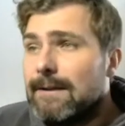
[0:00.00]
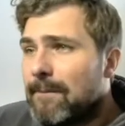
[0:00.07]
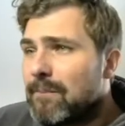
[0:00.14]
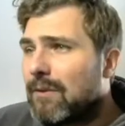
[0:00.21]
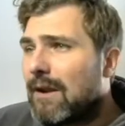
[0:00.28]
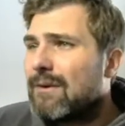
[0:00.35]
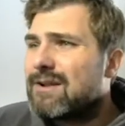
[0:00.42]

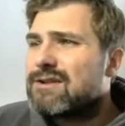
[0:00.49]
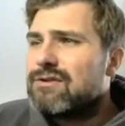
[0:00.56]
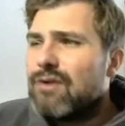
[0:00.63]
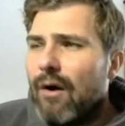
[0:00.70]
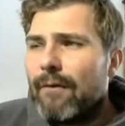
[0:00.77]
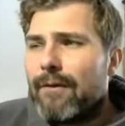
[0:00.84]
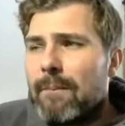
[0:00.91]
Now, it's
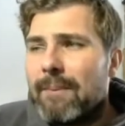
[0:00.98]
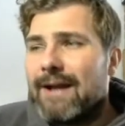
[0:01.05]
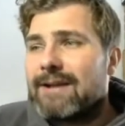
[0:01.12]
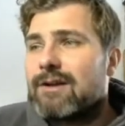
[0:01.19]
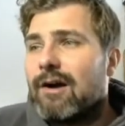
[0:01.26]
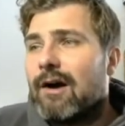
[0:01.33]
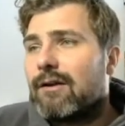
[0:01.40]
not the best
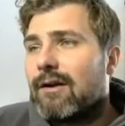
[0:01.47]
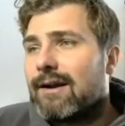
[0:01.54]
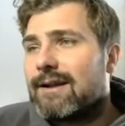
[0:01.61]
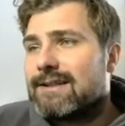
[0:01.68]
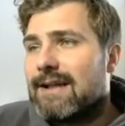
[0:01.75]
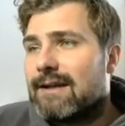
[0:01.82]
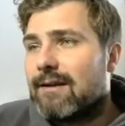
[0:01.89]
card, like I
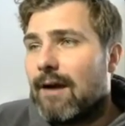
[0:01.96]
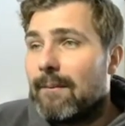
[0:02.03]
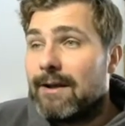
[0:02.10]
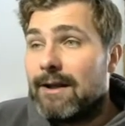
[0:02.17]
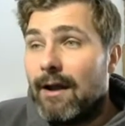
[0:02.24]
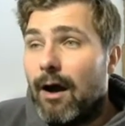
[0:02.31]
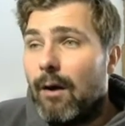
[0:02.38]
said. I mean,
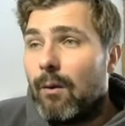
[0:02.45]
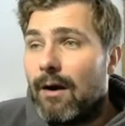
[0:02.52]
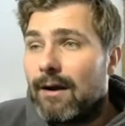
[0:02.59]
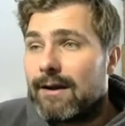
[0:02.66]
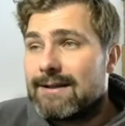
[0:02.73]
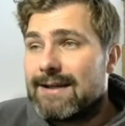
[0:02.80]
the artwork is